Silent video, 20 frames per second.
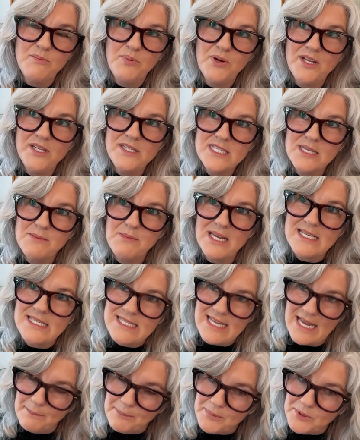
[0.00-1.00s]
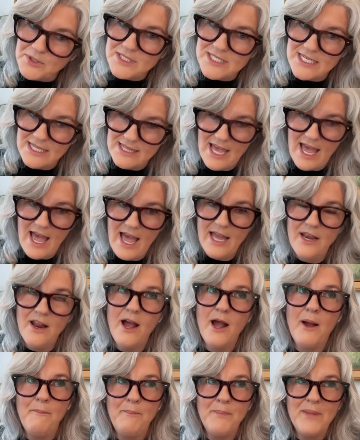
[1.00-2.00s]
So to put some example
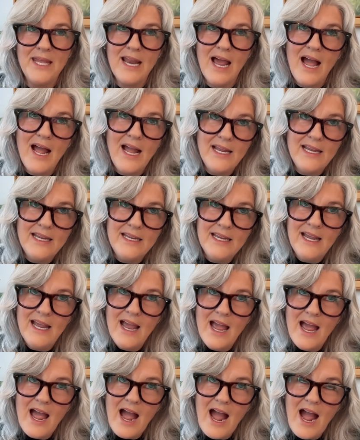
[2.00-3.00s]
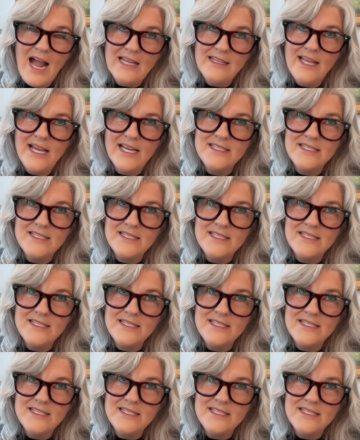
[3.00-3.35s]
to that, um, and I,